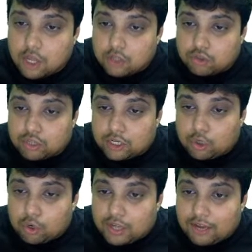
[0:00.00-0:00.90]
So the
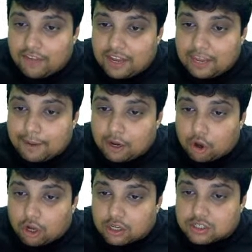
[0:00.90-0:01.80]
total variable
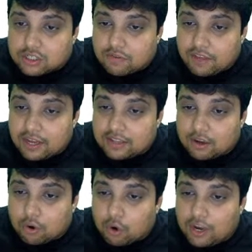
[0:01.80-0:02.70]
cost were the
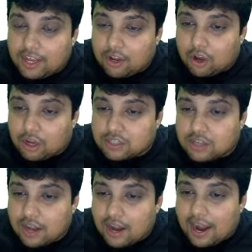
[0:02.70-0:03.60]
holding cost
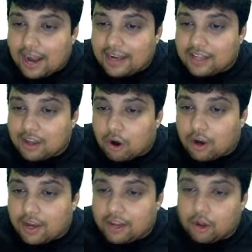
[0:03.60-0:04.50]
and the
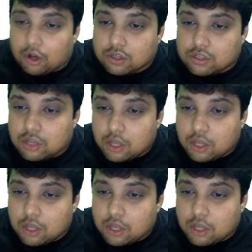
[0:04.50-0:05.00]
ordering cost.